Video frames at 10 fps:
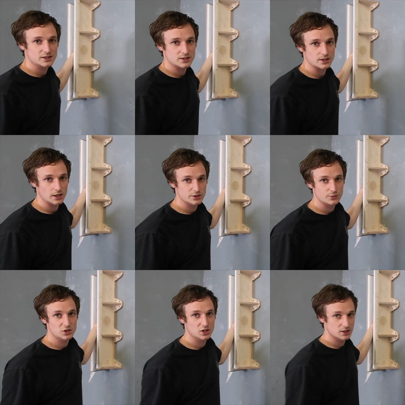
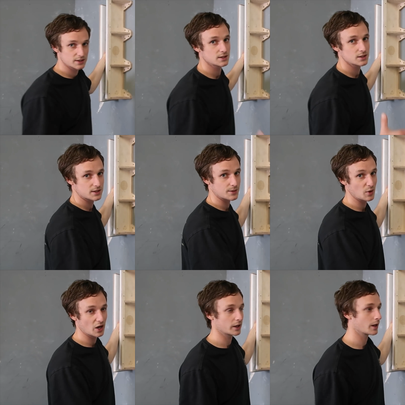exercise which can
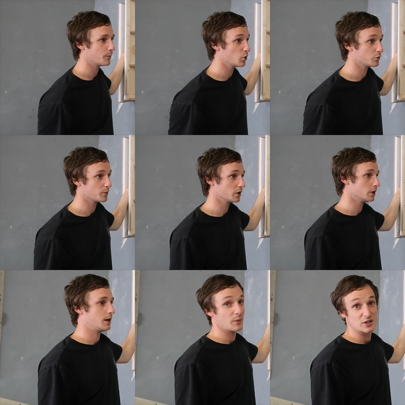simulate that
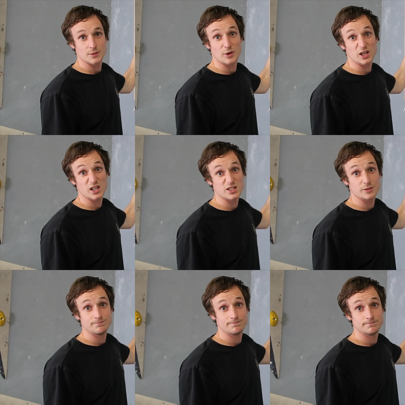movement and basically make it easier.